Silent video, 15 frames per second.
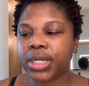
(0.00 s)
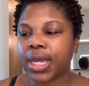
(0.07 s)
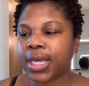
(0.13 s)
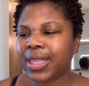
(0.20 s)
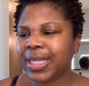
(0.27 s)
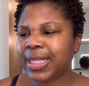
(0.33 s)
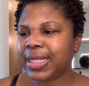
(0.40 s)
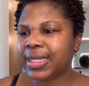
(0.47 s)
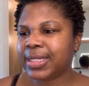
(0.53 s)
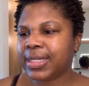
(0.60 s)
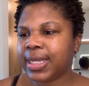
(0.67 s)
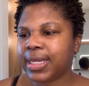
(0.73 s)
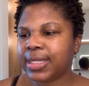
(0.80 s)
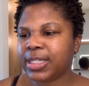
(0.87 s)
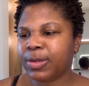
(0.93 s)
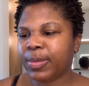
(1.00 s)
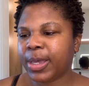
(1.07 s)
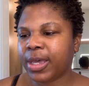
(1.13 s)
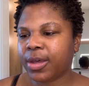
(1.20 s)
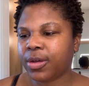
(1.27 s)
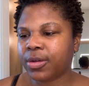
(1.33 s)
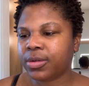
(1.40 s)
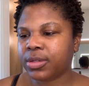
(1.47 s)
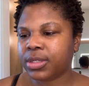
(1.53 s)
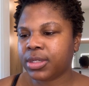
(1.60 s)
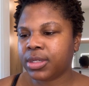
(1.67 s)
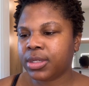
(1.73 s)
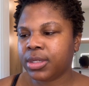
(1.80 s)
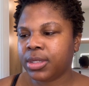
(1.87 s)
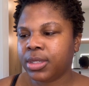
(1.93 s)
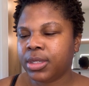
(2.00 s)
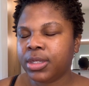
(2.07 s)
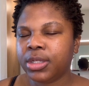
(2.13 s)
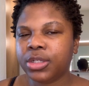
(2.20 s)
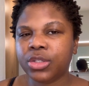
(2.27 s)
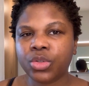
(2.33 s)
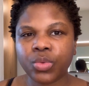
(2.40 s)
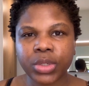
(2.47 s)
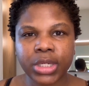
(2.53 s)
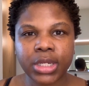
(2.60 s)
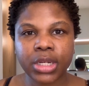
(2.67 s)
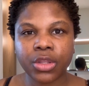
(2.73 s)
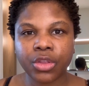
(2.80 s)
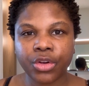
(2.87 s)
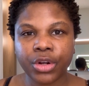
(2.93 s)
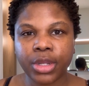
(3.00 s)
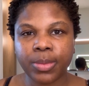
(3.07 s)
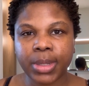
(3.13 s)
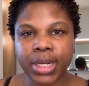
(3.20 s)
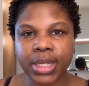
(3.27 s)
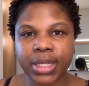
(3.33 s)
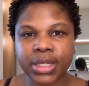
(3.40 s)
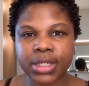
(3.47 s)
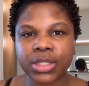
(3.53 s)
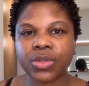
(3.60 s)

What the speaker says: I think this takes about 20 to 30 minutes.